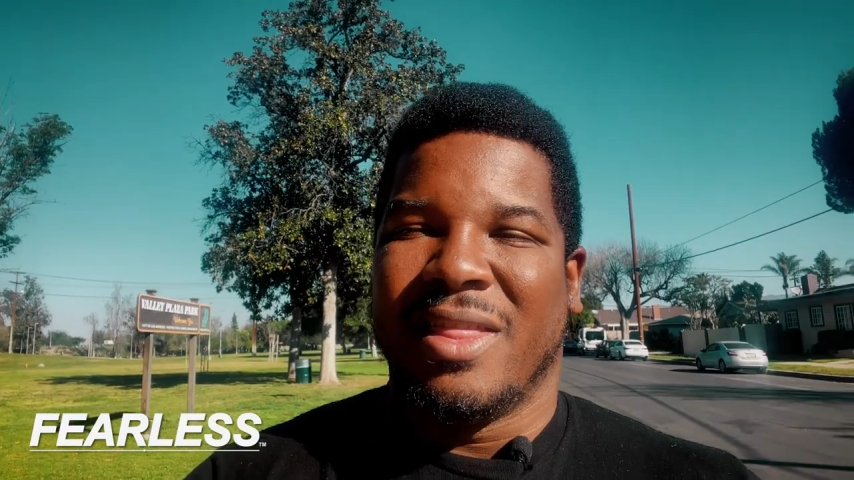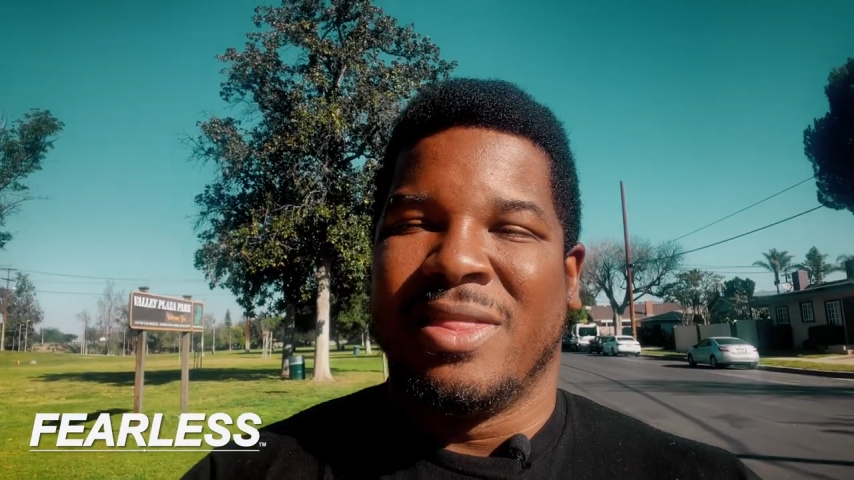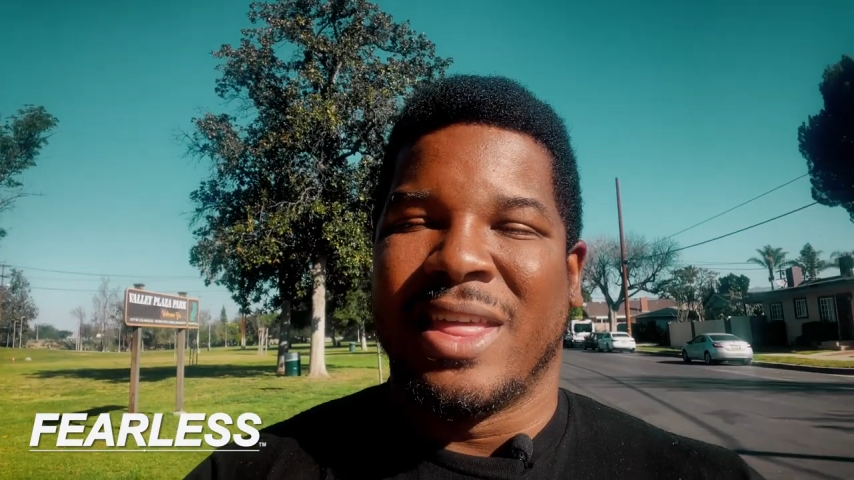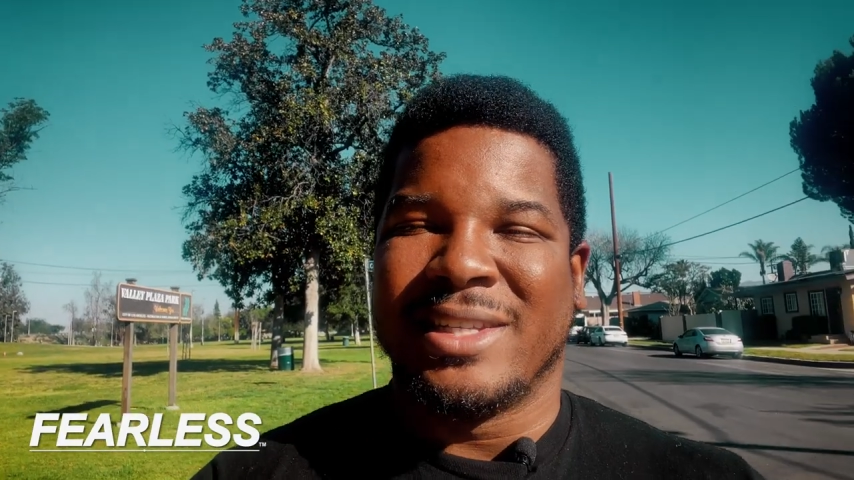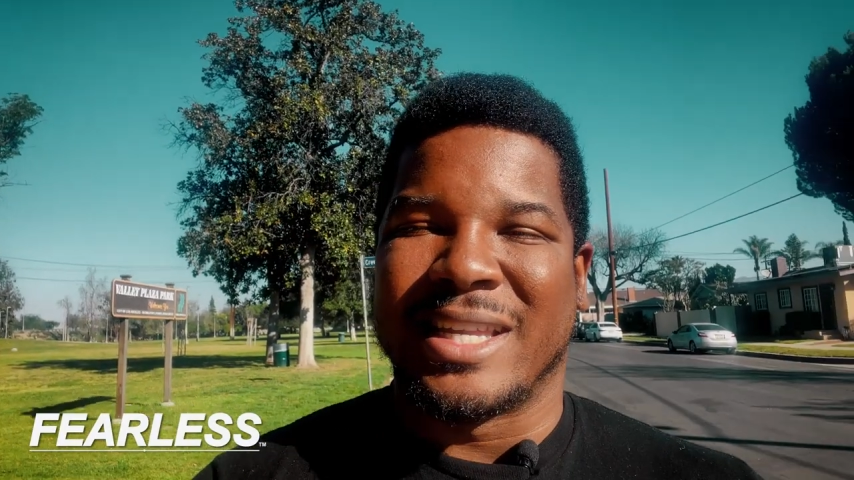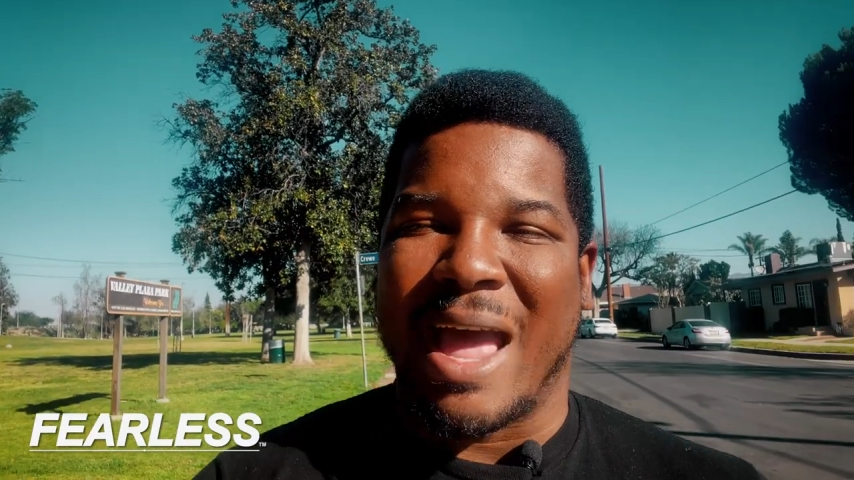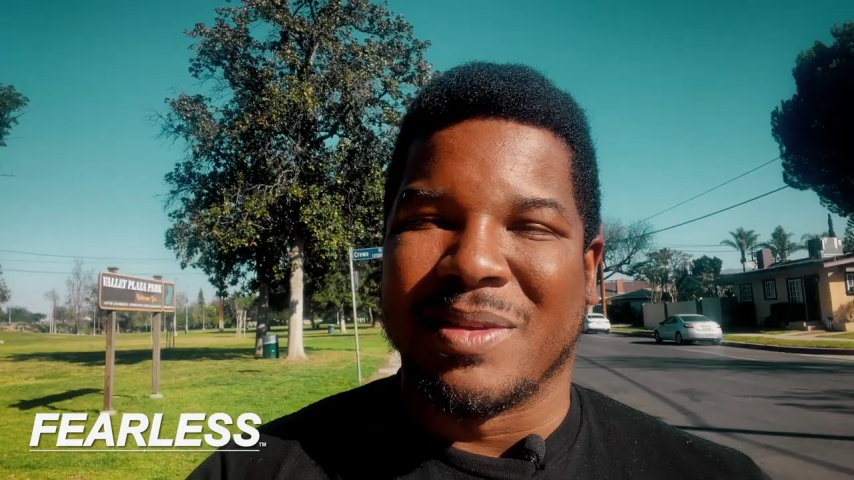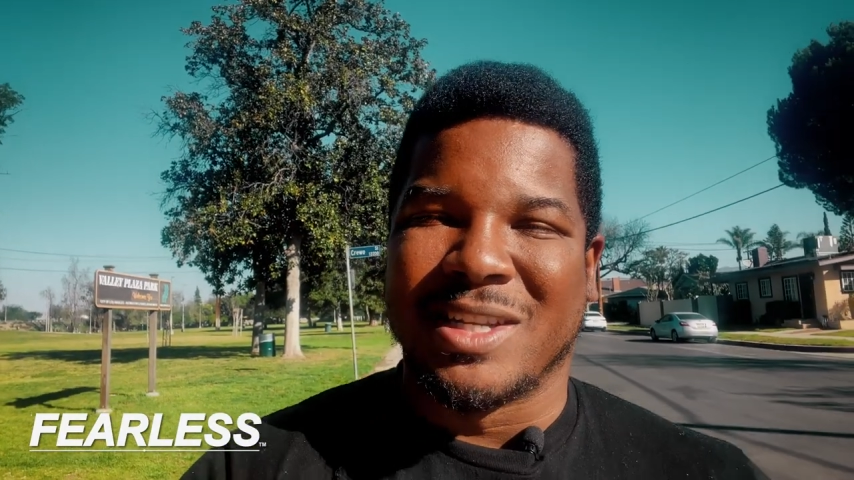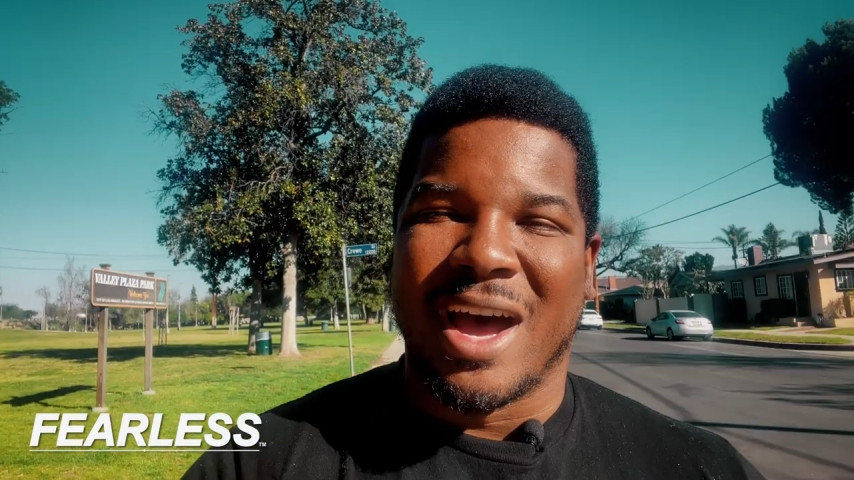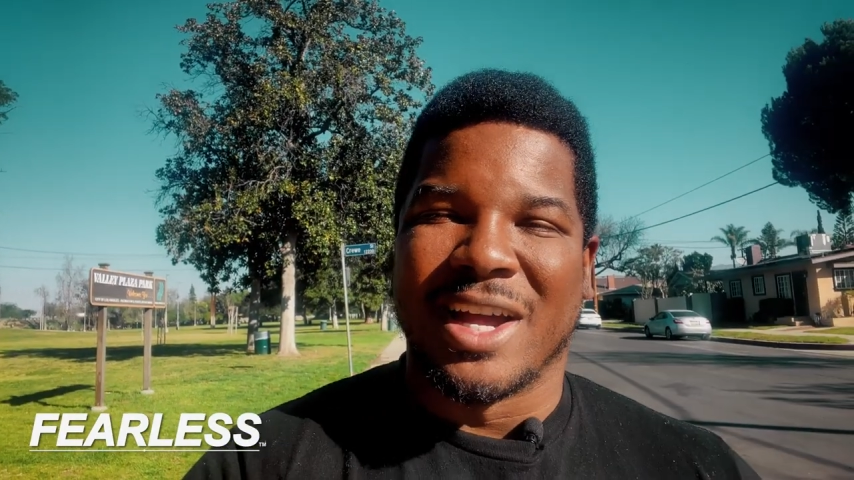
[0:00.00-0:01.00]
they
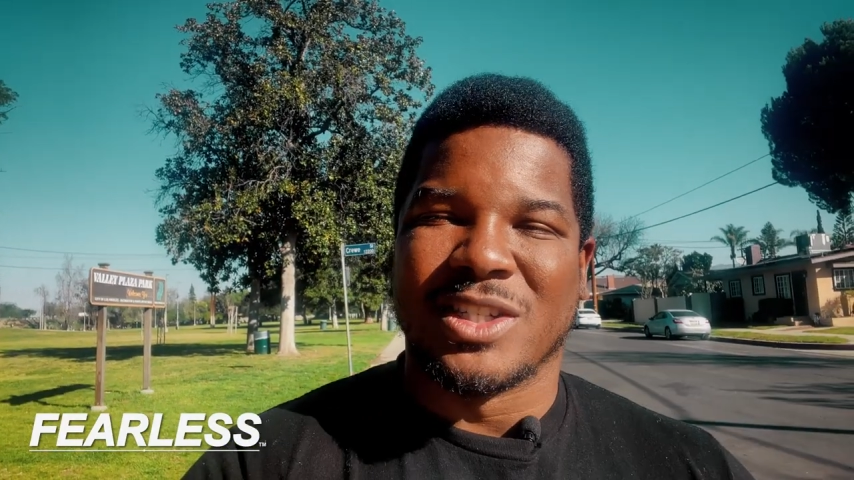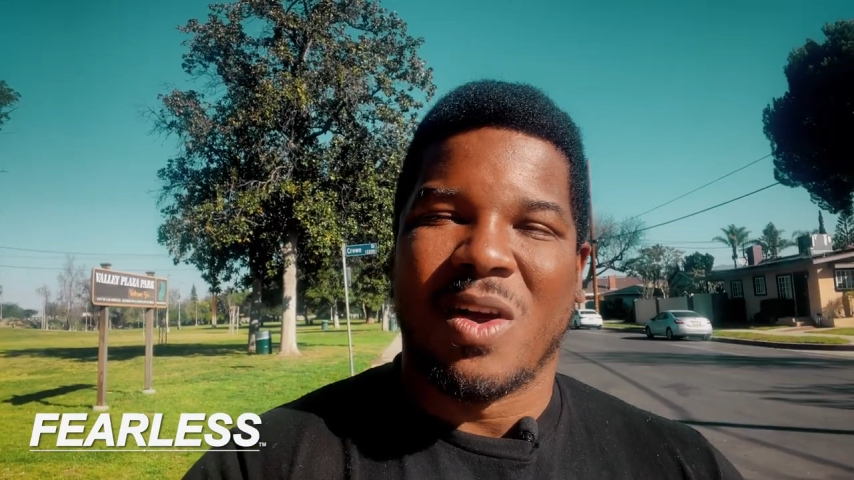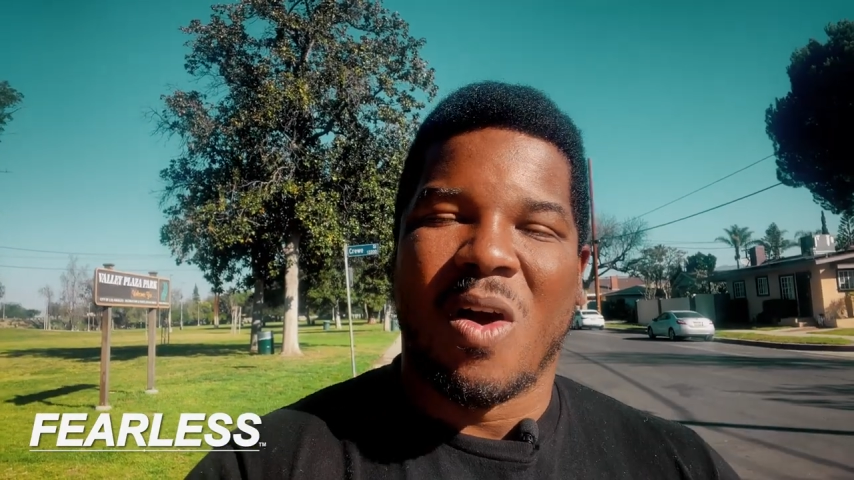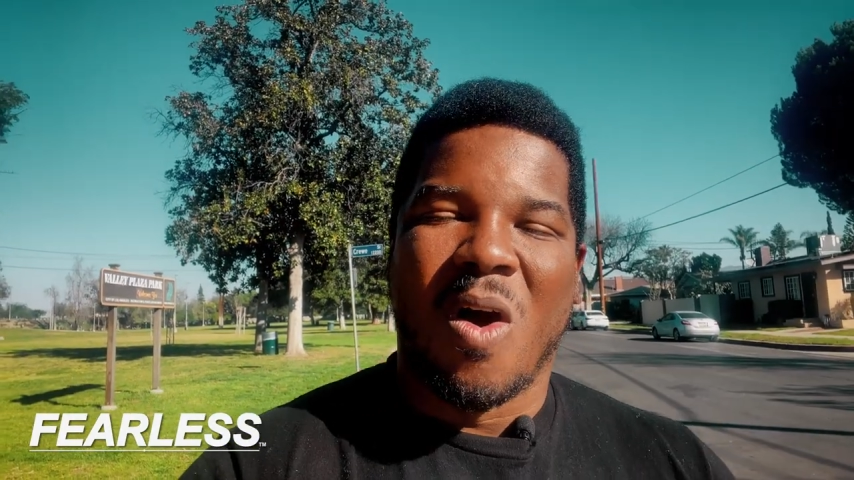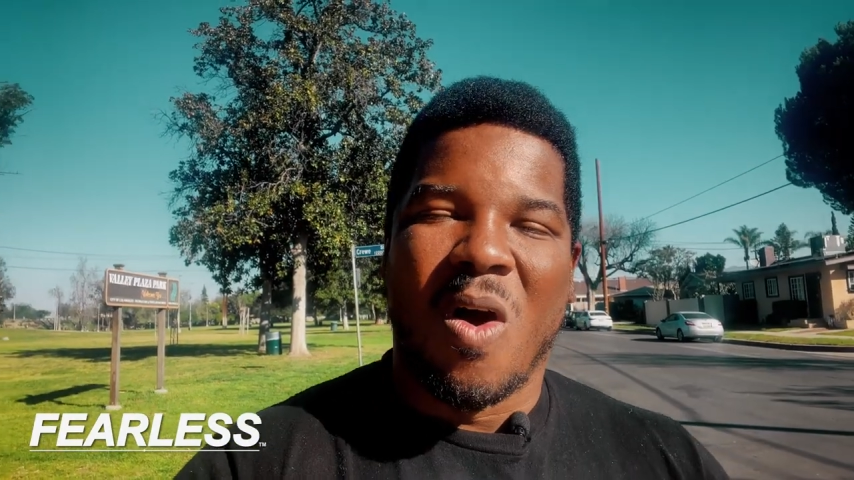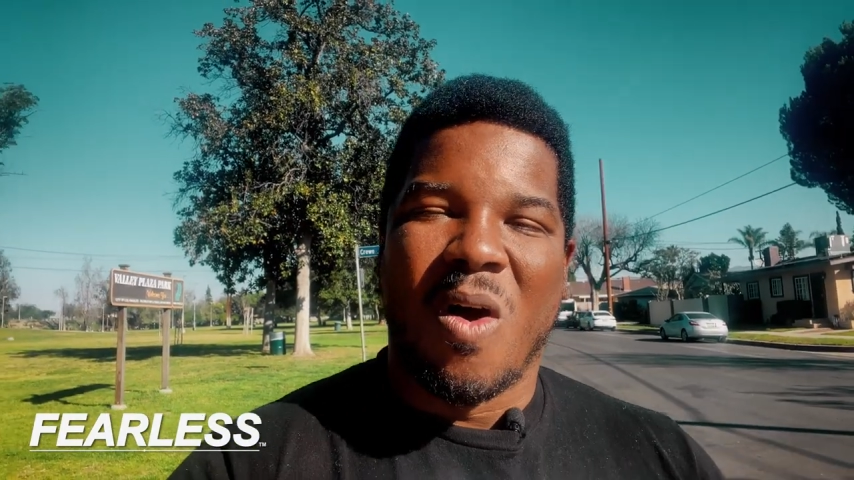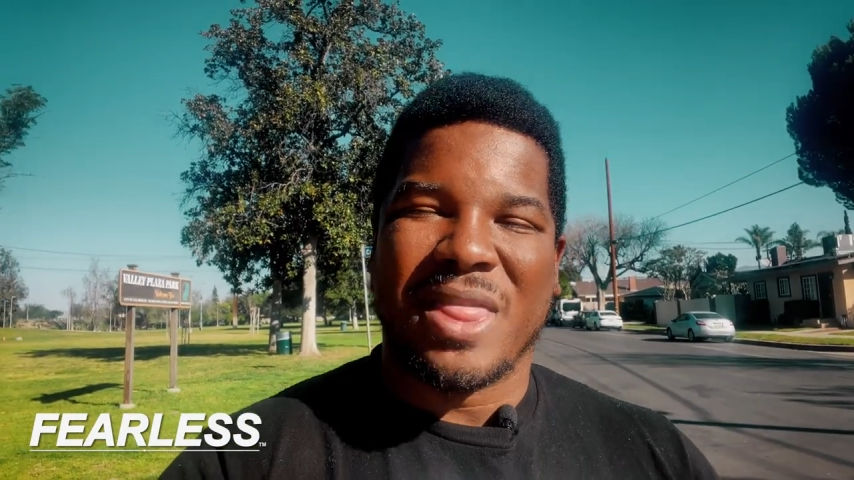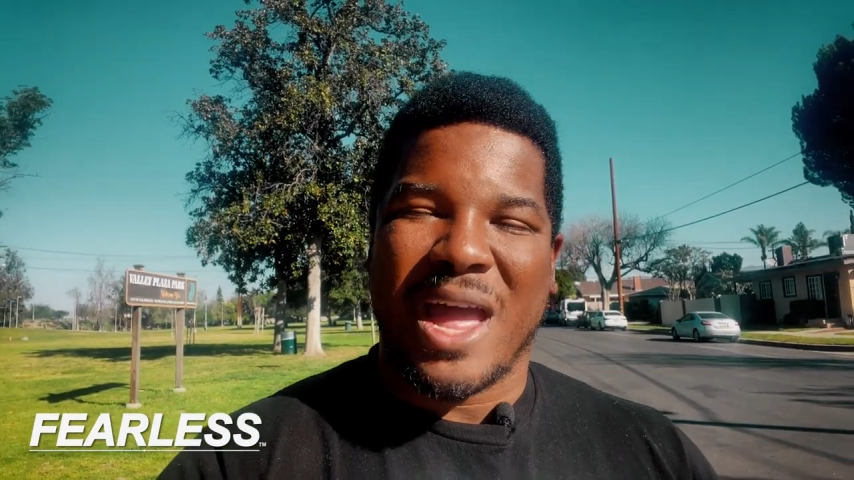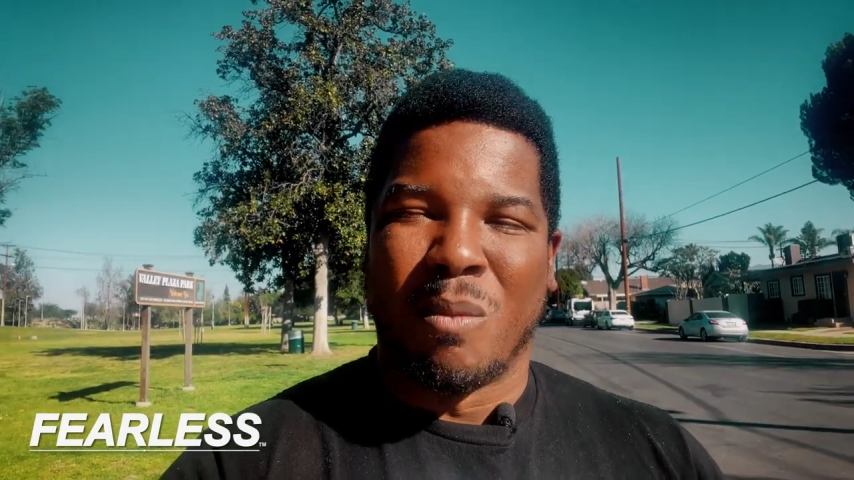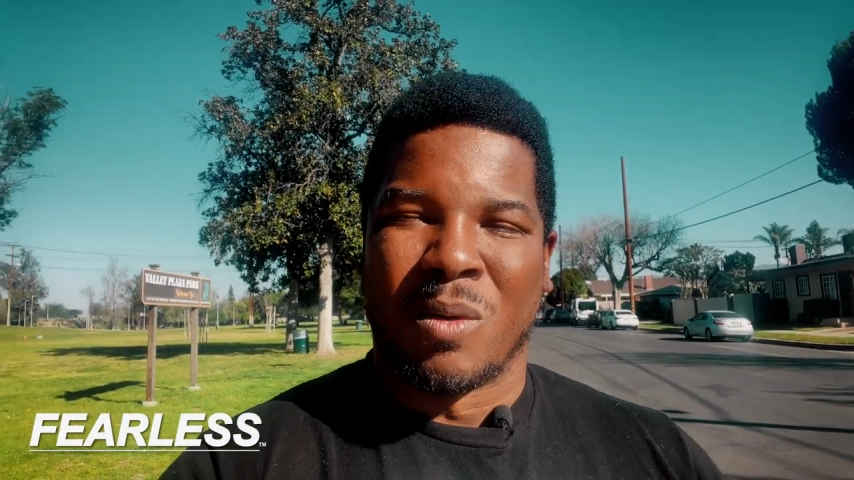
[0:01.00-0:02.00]
sabotage all
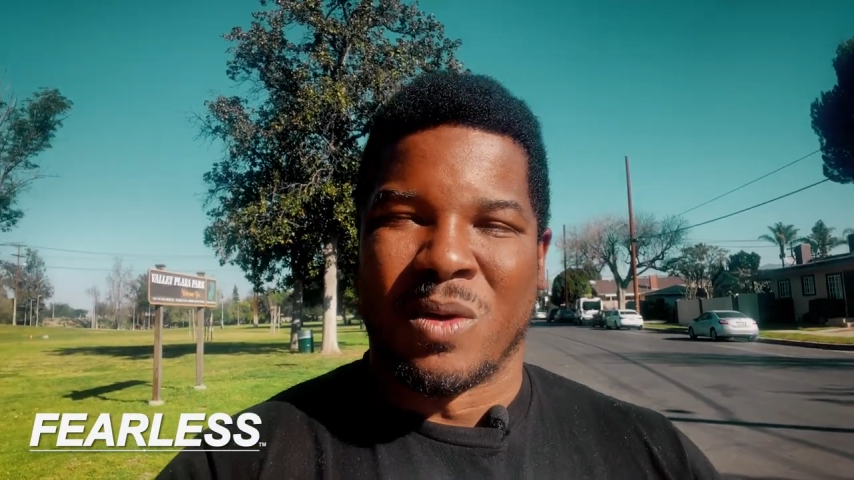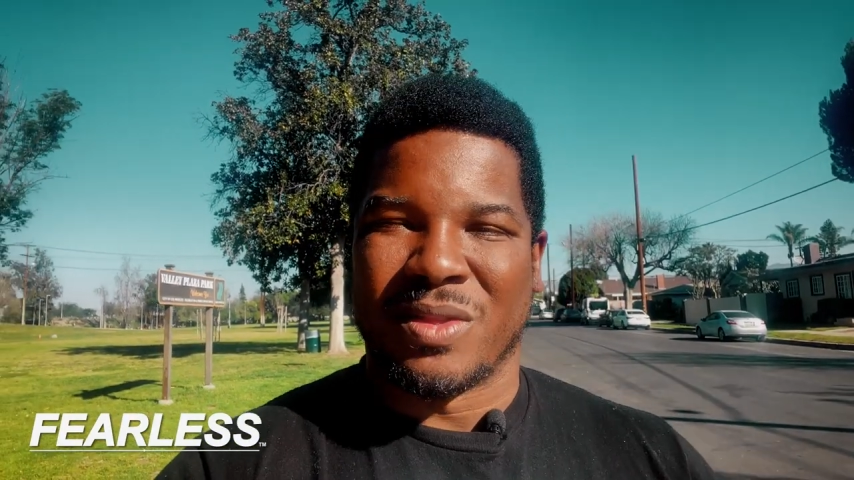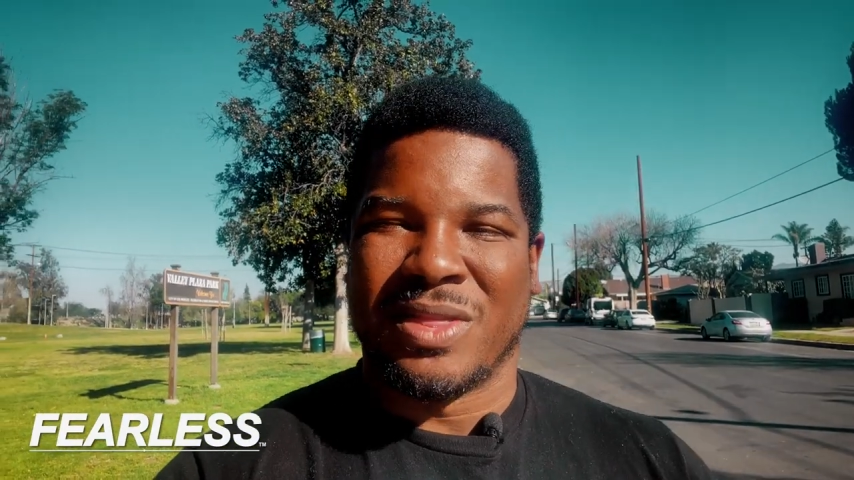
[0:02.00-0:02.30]
that work